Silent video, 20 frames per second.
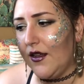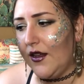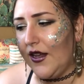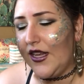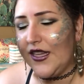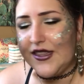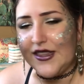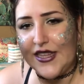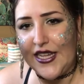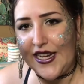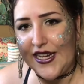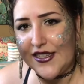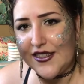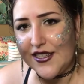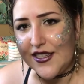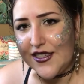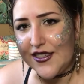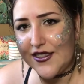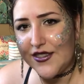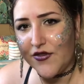
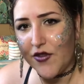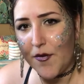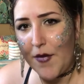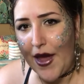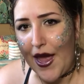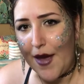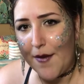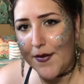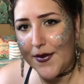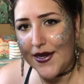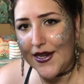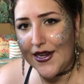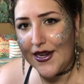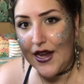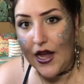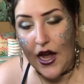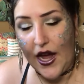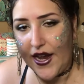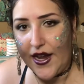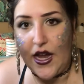Atlantis from happening.
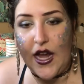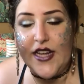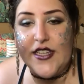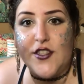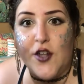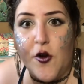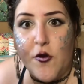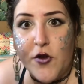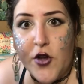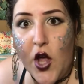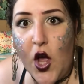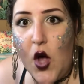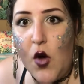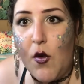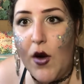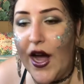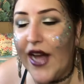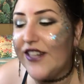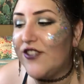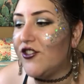I, I don't
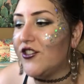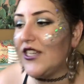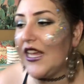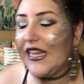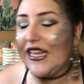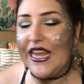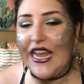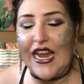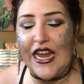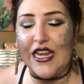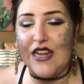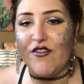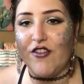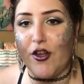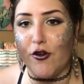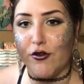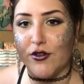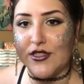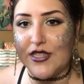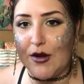know. I just, I can't even
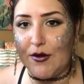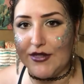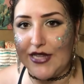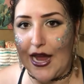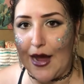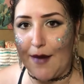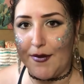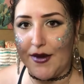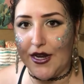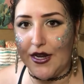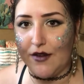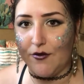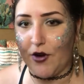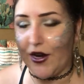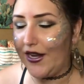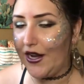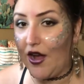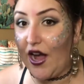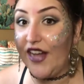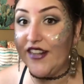understand what's happening right
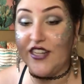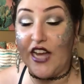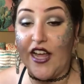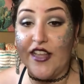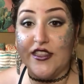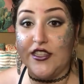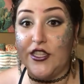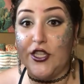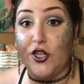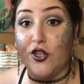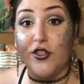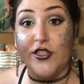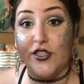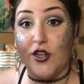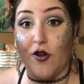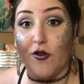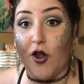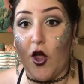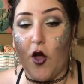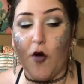now. I, I literally
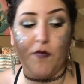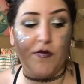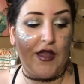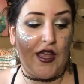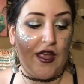don't know.